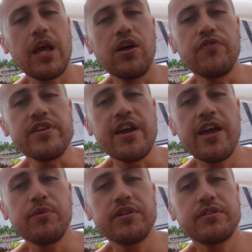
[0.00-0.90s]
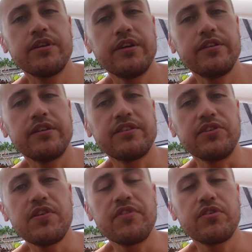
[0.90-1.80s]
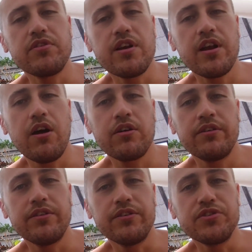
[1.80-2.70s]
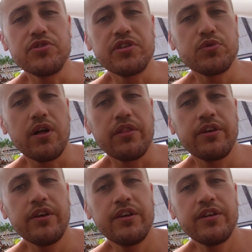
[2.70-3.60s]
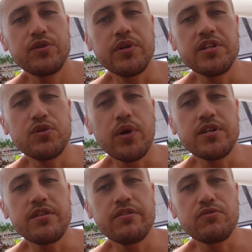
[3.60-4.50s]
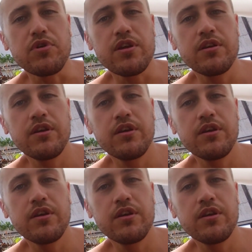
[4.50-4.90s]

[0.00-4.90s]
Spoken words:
Hello V-Gamers, it's not even 3 o'clock on June the 12th, 2023,